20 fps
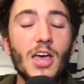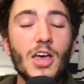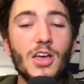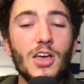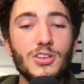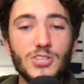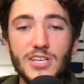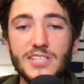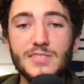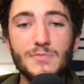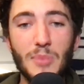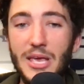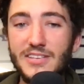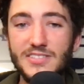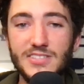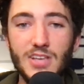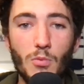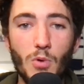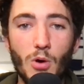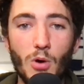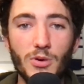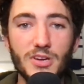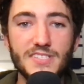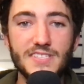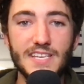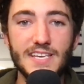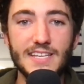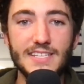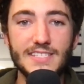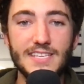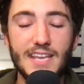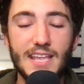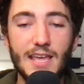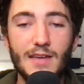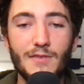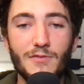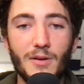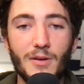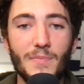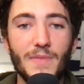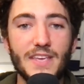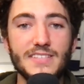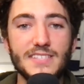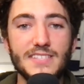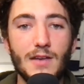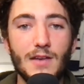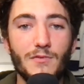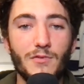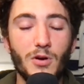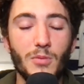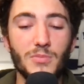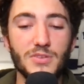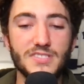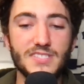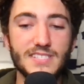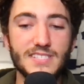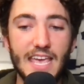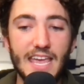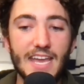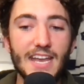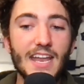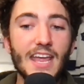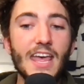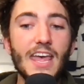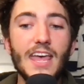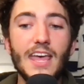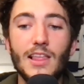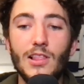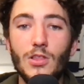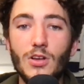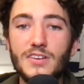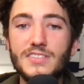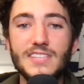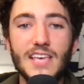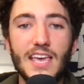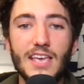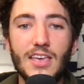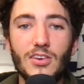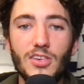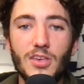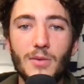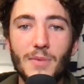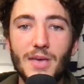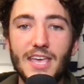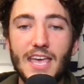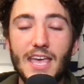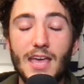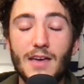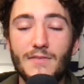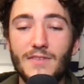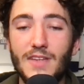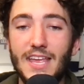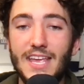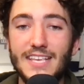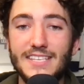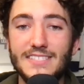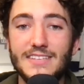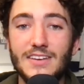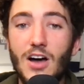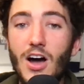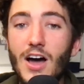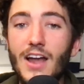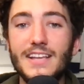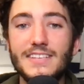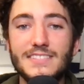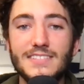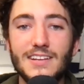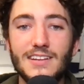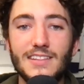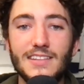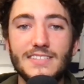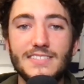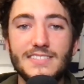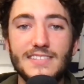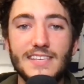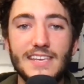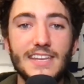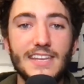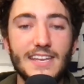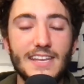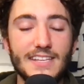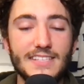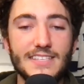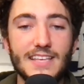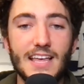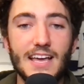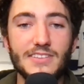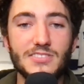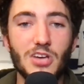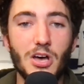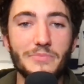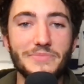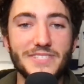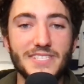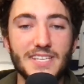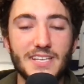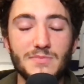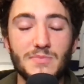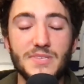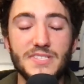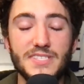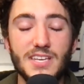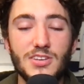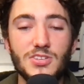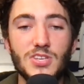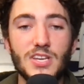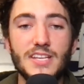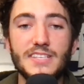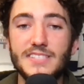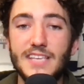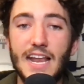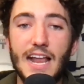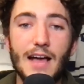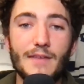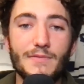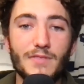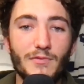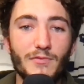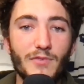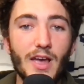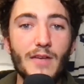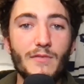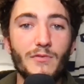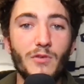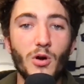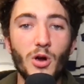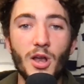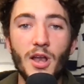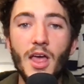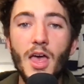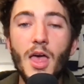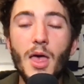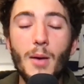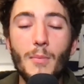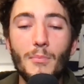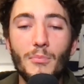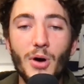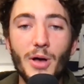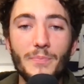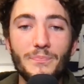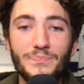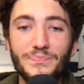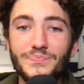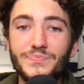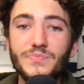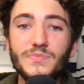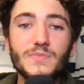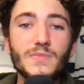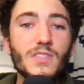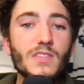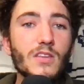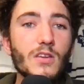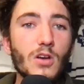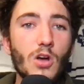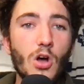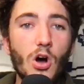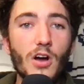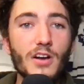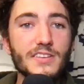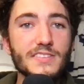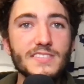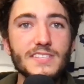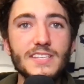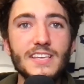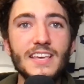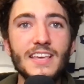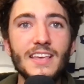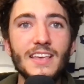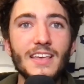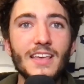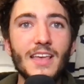Just based on what we're seeing today from this informal skate, it looks like Ilya Mikheyev is not necessarily seated into that top 6 position. He's going to have to fight for it, but honestly,